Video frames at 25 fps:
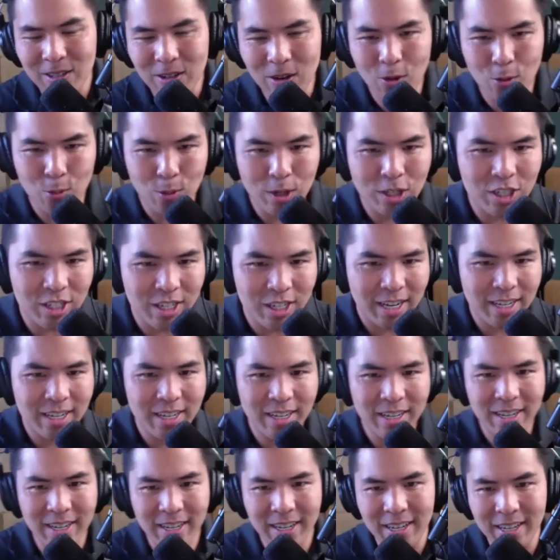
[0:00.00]

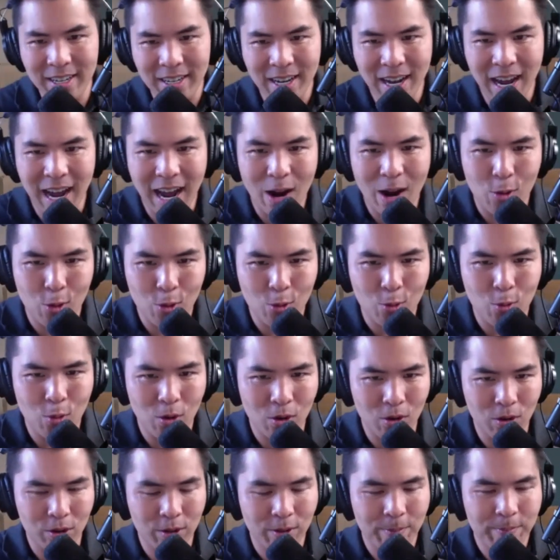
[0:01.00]
originated in our
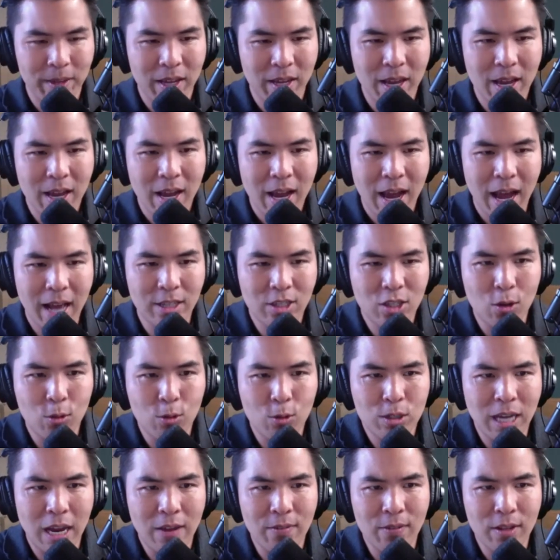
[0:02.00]
world, and so
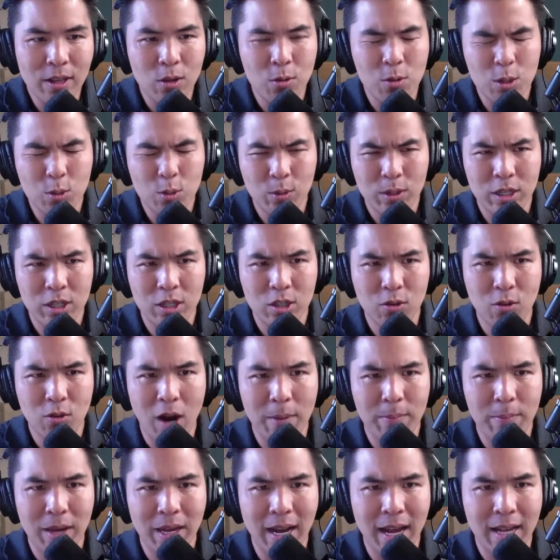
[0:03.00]
David Lewis would
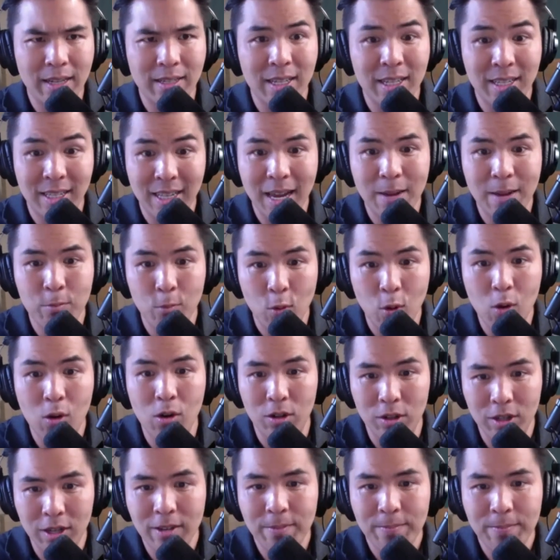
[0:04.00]
describe that as the same
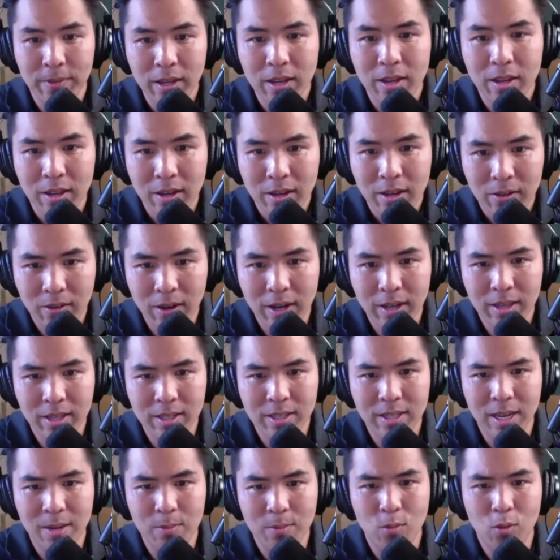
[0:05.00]
world, right? The
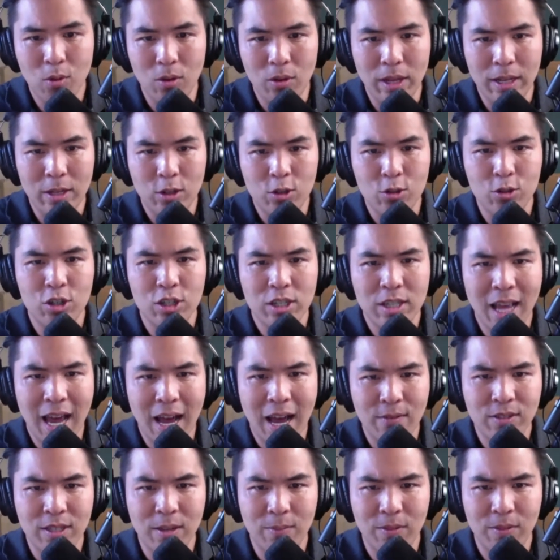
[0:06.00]
same world. And you just
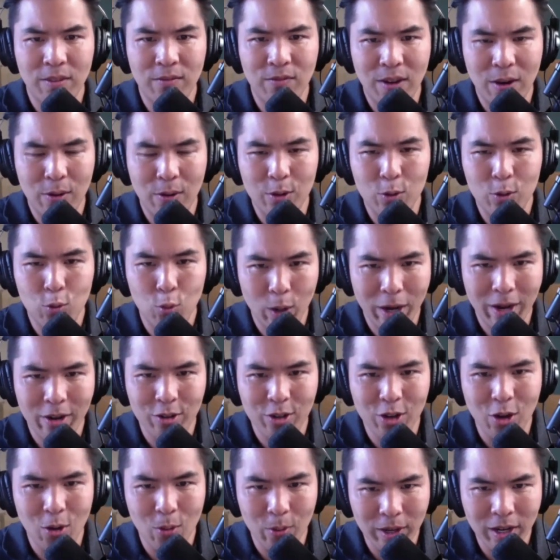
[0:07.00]
have something very
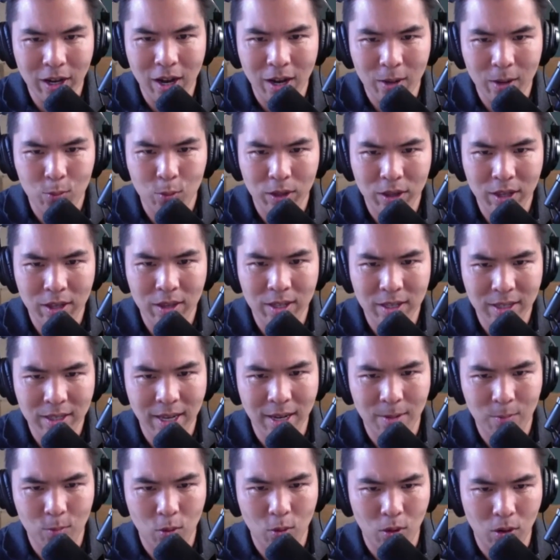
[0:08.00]
weird going on within the
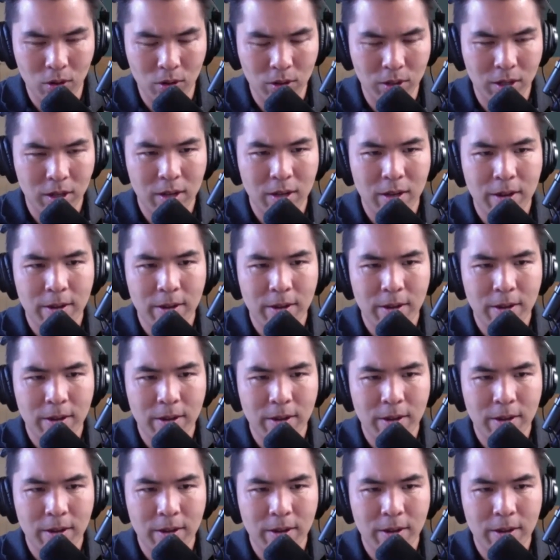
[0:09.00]
same world.